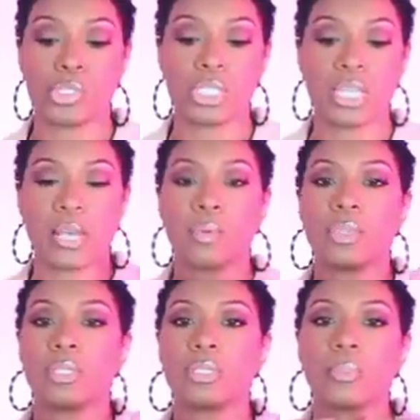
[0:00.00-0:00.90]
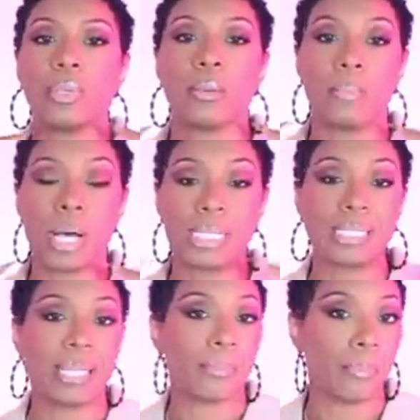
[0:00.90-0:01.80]
She's got what looks to be a mock
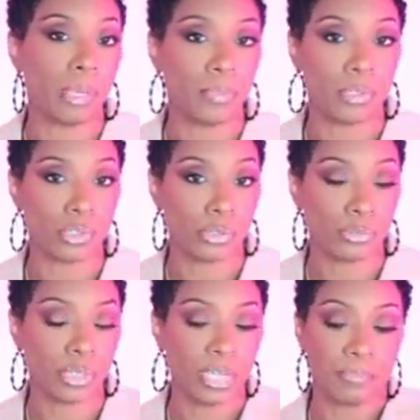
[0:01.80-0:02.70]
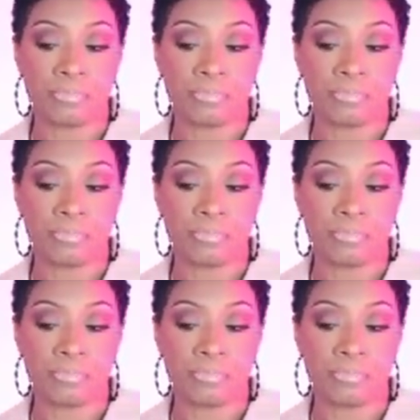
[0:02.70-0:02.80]
neck, maybe a turtleneck.